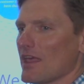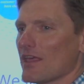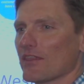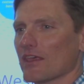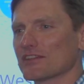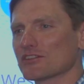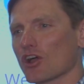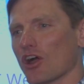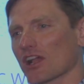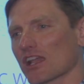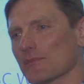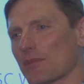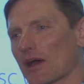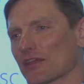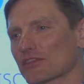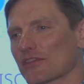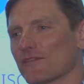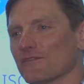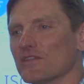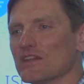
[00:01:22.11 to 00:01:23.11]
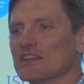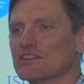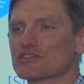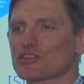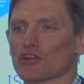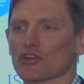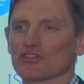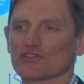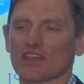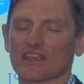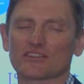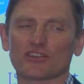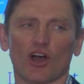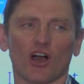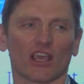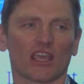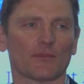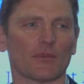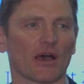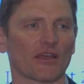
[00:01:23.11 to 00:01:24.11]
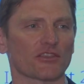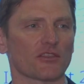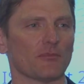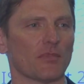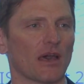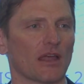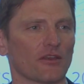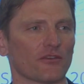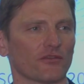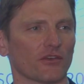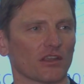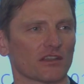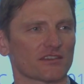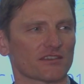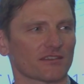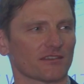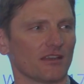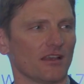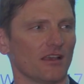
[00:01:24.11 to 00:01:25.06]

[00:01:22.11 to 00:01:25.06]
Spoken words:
They talk about the features, they talk about the benefits.